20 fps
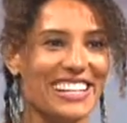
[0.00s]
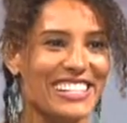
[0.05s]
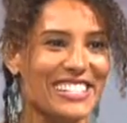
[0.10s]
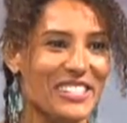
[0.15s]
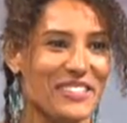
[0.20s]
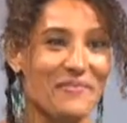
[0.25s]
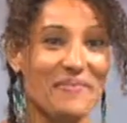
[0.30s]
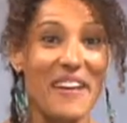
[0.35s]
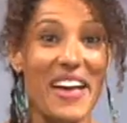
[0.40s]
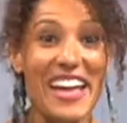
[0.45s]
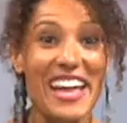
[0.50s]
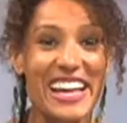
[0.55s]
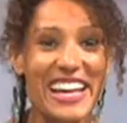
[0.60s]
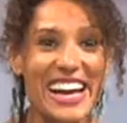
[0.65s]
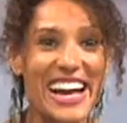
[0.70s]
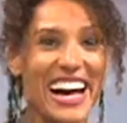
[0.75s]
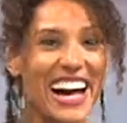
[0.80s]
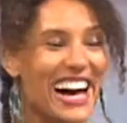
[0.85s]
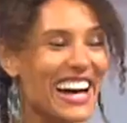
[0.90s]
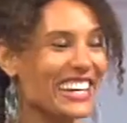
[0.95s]

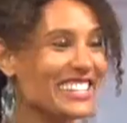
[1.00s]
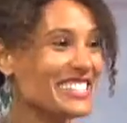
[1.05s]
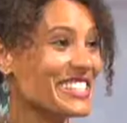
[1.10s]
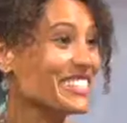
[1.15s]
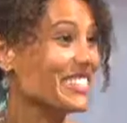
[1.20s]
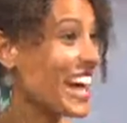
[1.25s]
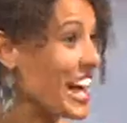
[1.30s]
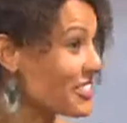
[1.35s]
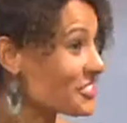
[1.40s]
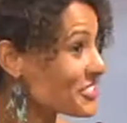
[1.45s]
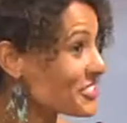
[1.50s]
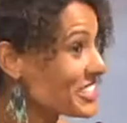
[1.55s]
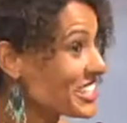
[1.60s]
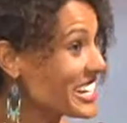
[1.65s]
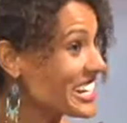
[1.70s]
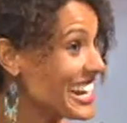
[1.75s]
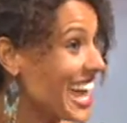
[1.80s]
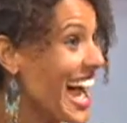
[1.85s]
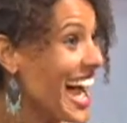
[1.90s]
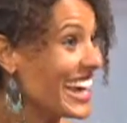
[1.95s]
Jamaica to now right.
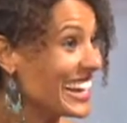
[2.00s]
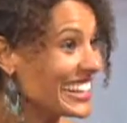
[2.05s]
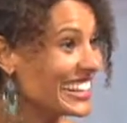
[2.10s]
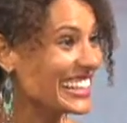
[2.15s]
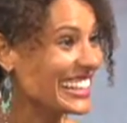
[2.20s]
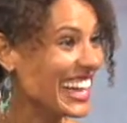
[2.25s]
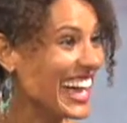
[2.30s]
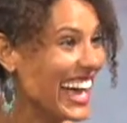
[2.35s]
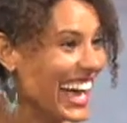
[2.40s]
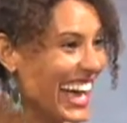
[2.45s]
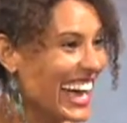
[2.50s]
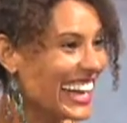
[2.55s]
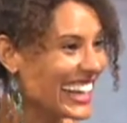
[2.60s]
Trinidad. Right. Yeah.